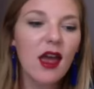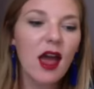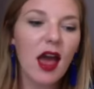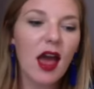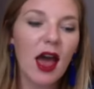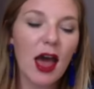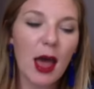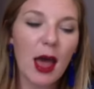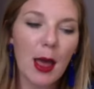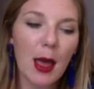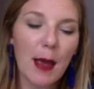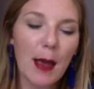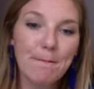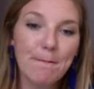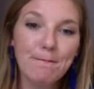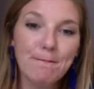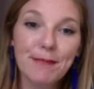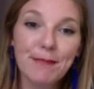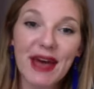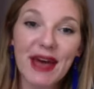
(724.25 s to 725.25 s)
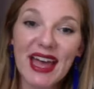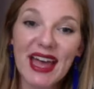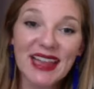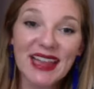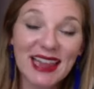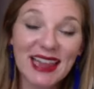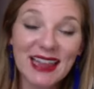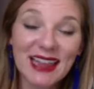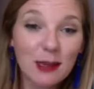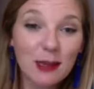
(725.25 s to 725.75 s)
But
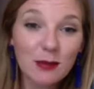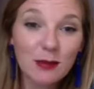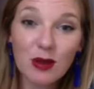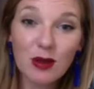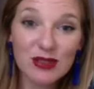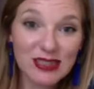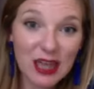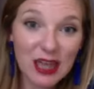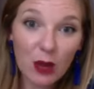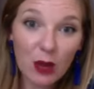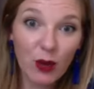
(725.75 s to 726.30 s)
let them know and say,